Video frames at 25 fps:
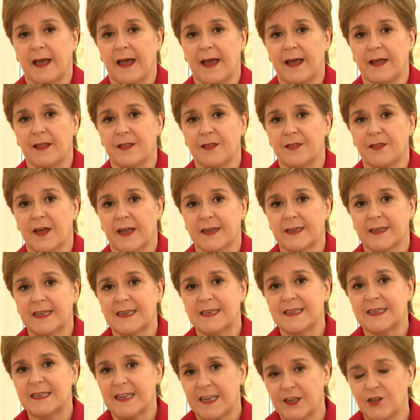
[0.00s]
than
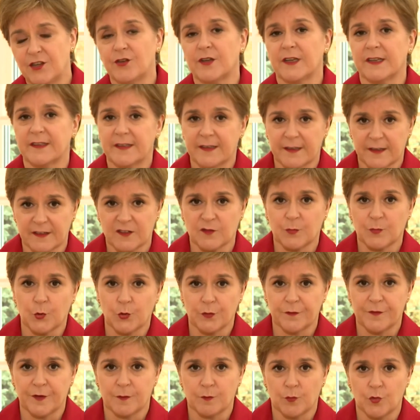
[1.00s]
continuing to
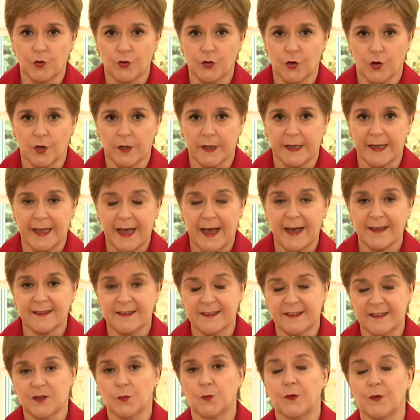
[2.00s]
explore for more oil and
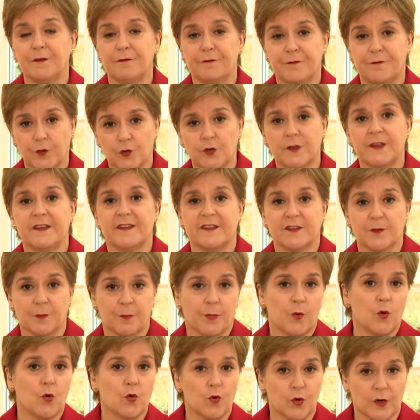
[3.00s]
gas is that we fully
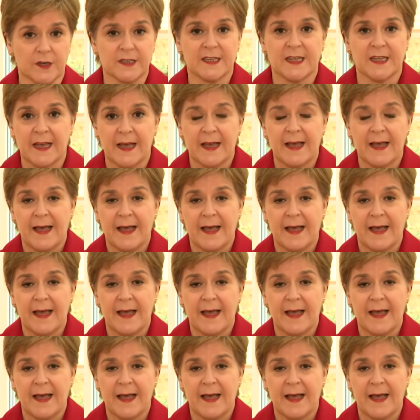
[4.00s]
support